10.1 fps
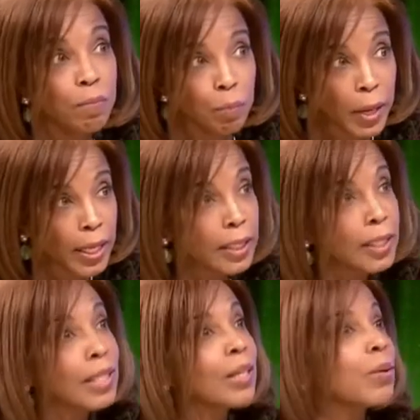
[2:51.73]

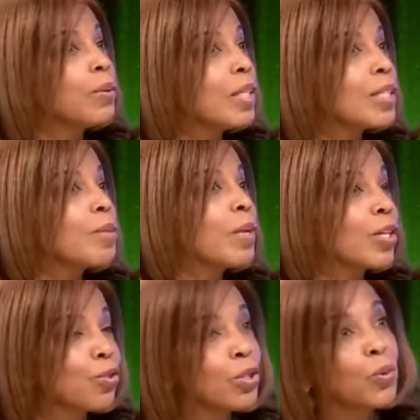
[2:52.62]
Mainly, you need to make
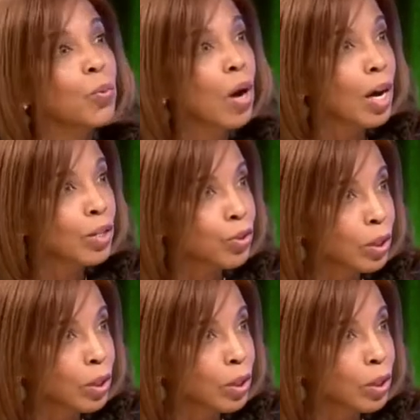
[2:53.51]
sure you wash